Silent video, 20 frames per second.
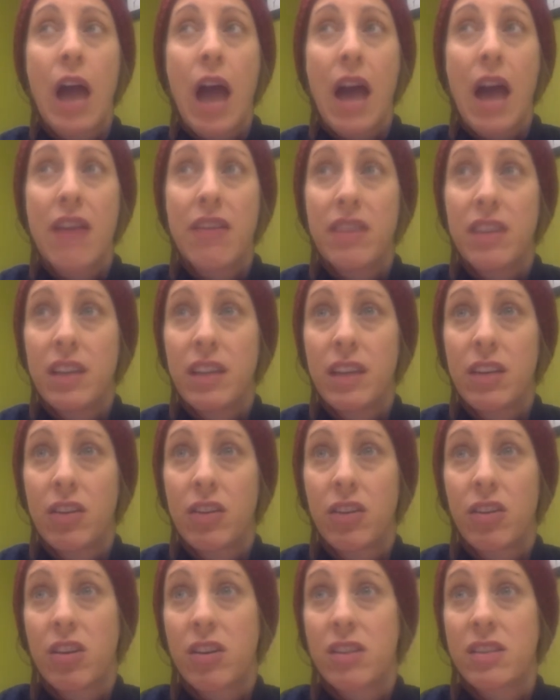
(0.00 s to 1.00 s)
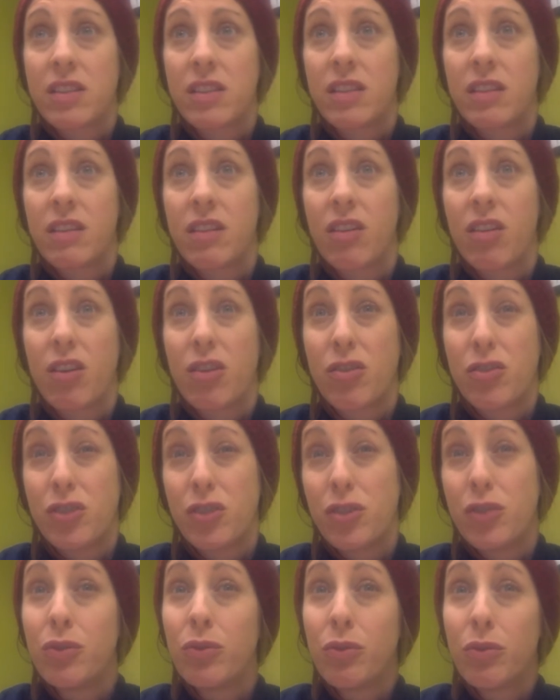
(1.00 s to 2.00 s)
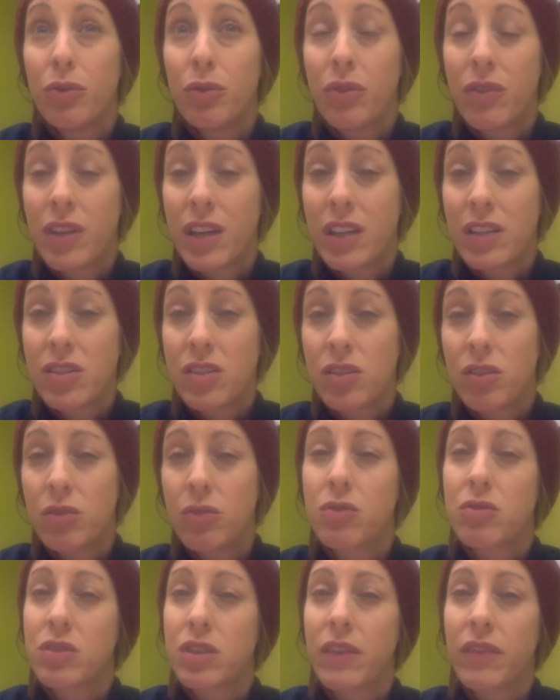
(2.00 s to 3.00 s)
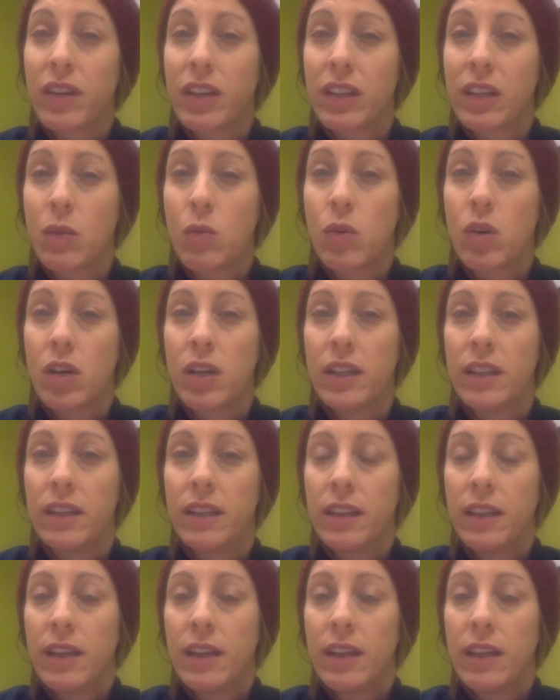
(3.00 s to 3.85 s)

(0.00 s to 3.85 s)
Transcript: I think here in Austin there are 2 that do. There's definitely 1.